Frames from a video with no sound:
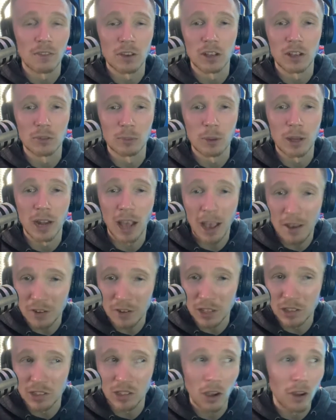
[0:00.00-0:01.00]
has been
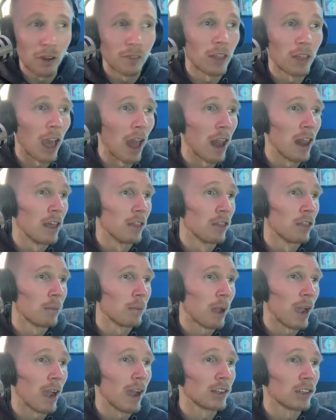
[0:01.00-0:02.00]
evidence of that in the
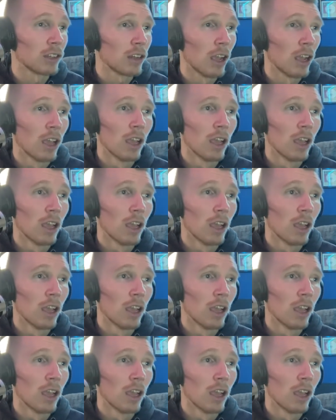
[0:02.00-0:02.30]
past.